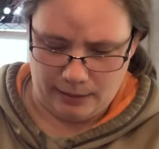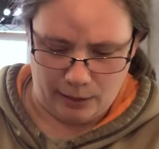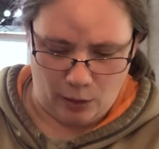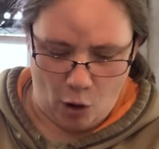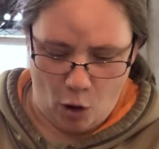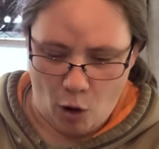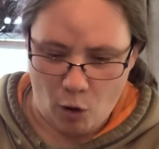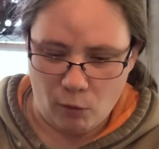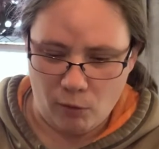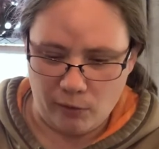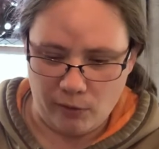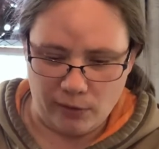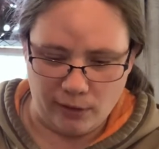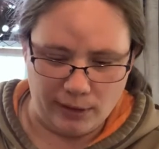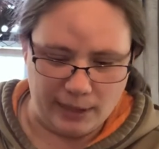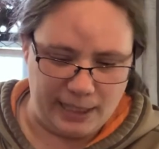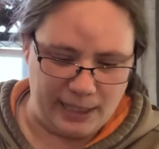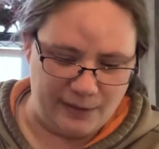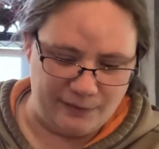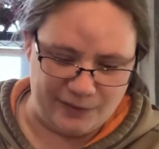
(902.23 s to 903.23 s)
like all of the
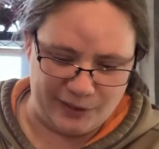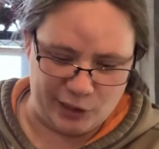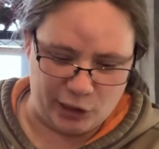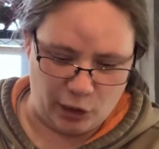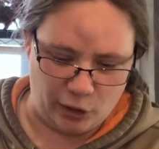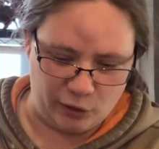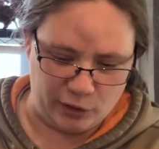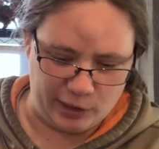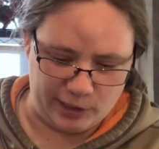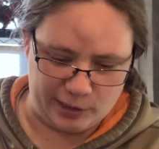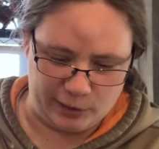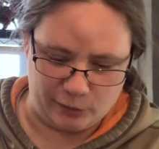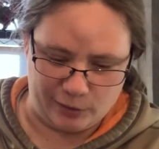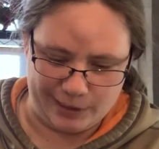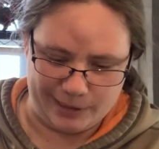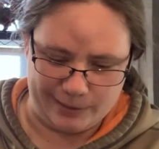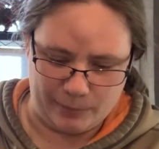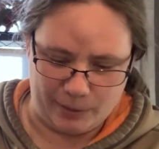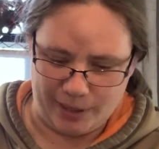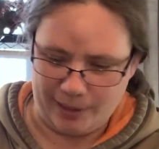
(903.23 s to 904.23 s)
leaves are just
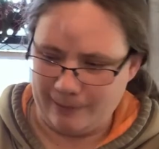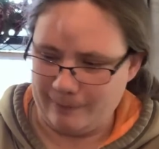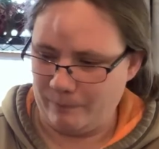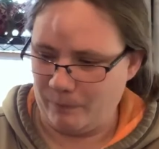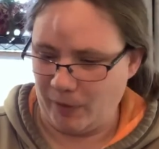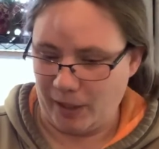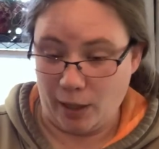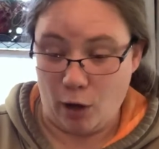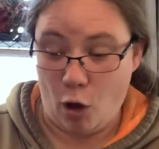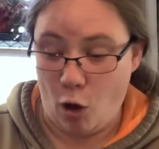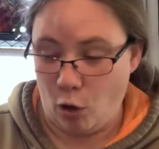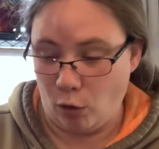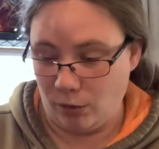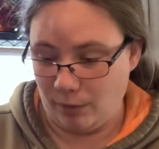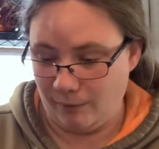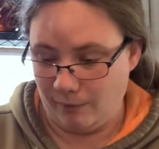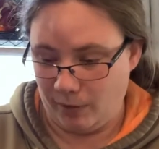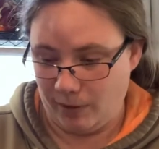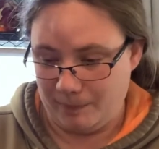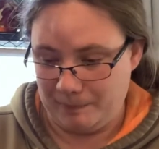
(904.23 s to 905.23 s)
crisping, like
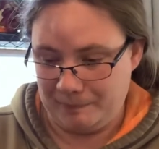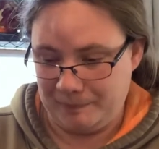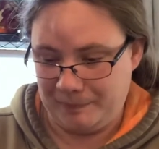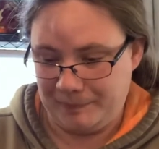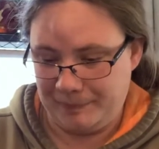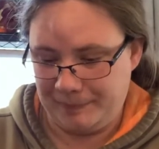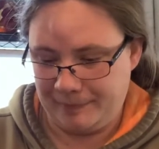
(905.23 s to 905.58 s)
all of them.